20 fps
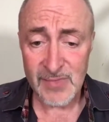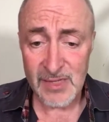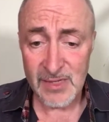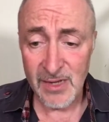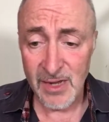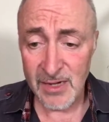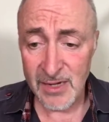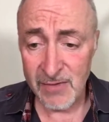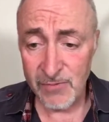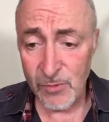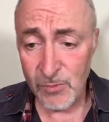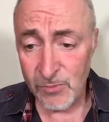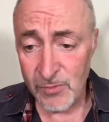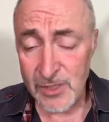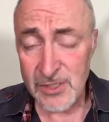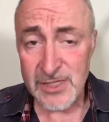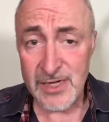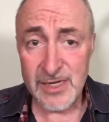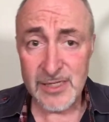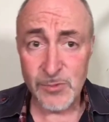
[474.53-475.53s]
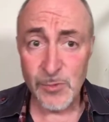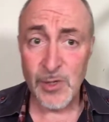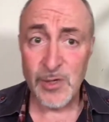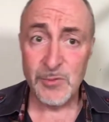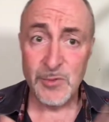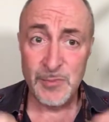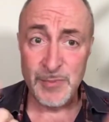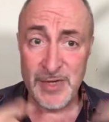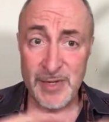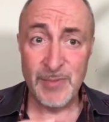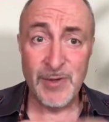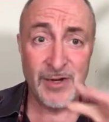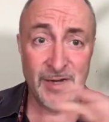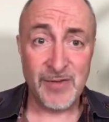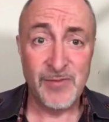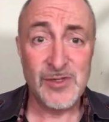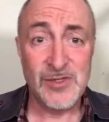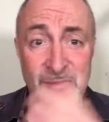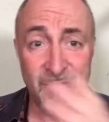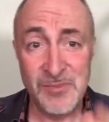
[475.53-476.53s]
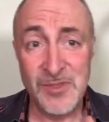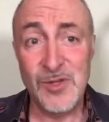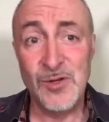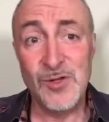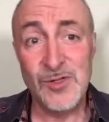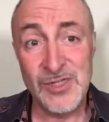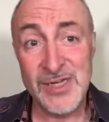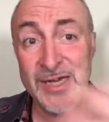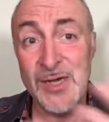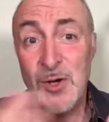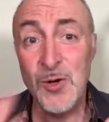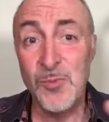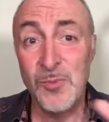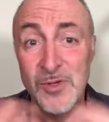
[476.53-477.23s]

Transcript: I'll give you one technique's working with me, but I'll give you something you can take home